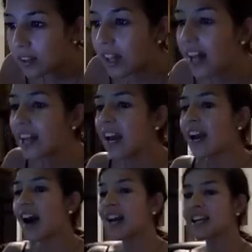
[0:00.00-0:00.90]
Lenny, I
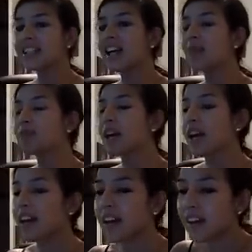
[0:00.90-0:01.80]
got
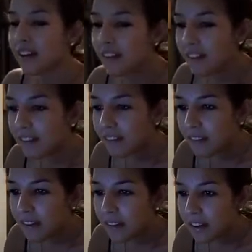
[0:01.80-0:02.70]
accepted!
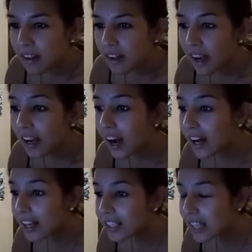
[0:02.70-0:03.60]
What? I
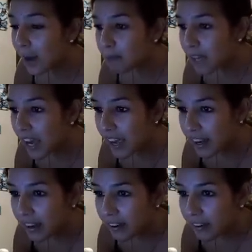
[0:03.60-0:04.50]
got
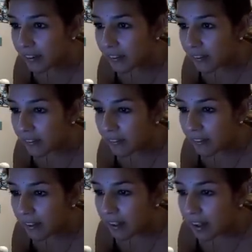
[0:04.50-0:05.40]
accepted!
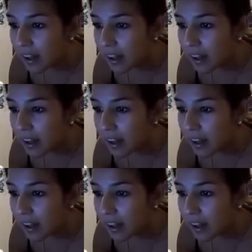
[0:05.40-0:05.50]
What?